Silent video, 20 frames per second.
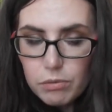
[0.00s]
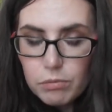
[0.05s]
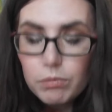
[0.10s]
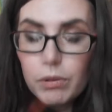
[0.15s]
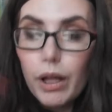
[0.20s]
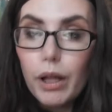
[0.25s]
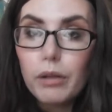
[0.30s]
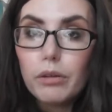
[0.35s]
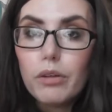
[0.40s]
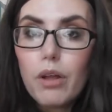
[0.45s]

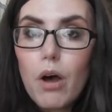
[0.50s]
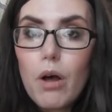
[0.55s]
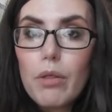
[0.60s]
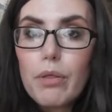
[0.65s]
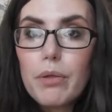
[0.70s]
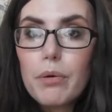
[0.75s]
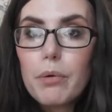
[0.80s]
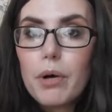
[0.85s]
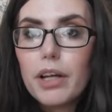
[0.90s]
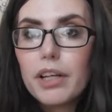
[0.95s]
well, not
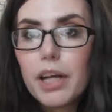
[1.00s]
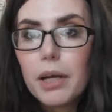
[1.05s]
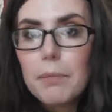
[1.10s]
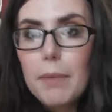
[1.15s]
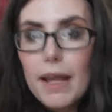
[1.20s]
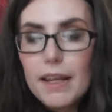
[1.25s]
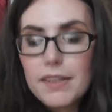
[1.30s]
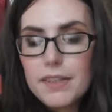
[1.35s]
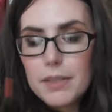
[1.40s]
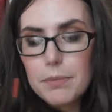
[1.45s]
the one I
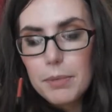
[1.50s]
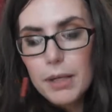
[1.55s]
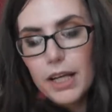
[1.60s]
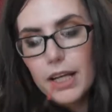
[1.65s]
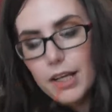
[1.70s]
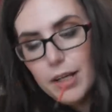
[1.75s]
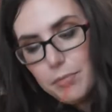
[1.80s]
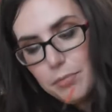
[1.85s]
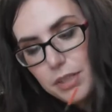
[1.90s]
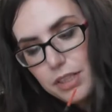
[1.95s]
meant to
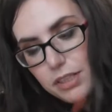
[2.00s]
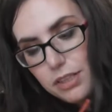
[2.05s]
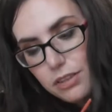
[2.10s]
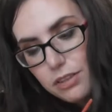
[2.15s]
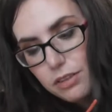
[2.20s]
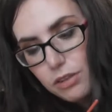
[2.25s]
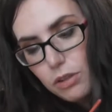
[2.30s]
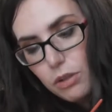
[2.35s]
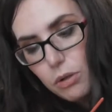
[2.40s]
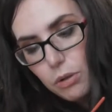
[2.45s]
pick up. This is
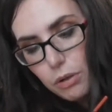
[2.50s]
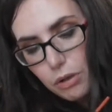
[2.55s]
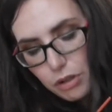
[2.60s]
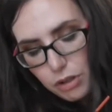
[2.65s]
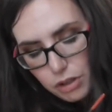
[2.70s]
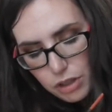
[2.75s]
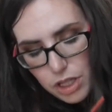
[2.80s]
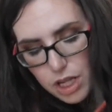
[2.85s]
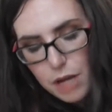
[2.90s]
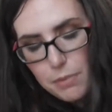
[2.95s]
in
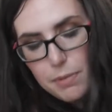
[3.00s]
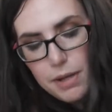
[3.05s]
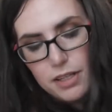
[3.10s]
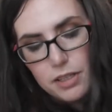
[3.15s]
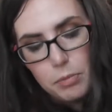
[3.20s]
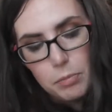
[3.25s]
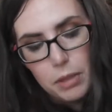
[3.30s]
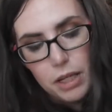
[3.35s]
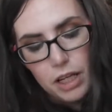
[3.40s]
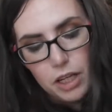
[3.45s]
coral. I meant
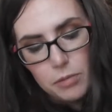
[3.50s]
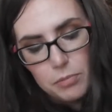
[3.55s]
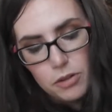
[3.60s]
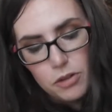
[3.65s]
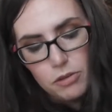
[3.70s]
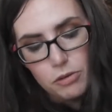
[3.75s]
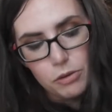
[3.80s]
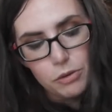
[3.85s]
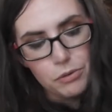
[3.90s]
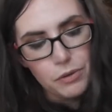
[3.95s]
to pick up
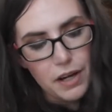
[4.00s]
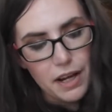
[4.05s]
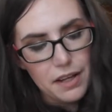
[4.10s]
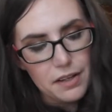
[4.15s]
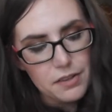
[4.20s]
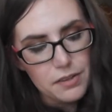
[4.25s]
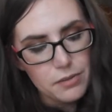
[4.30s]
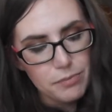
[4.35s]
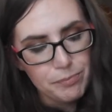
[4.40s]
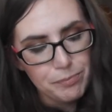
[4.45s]
True
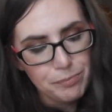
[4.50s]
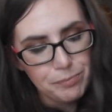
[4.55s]
Red.